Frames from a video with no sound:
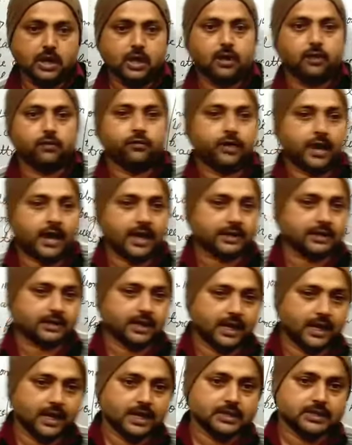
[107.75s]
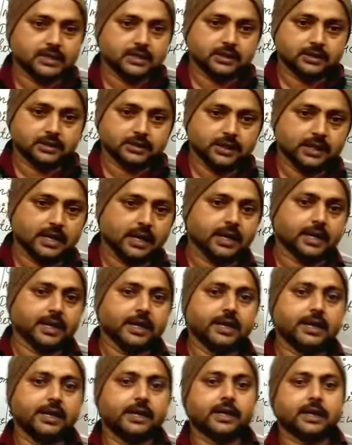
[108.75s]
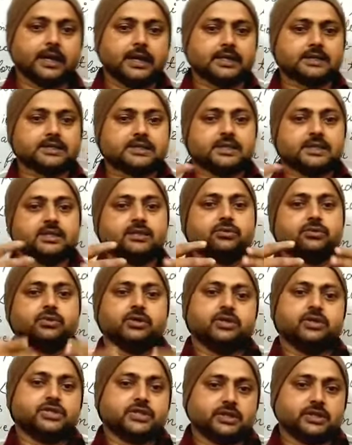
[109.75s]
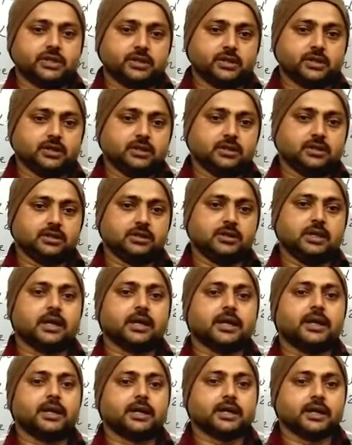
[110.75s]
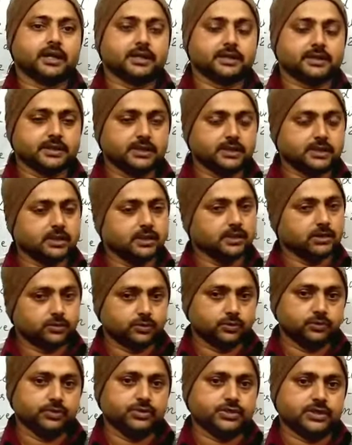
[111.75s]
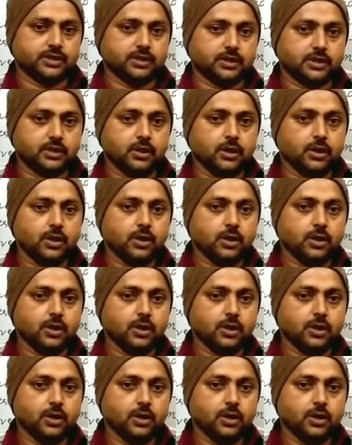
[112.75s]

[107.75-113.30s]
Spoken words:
For that, they are interacting to each other. They are interacting to each other.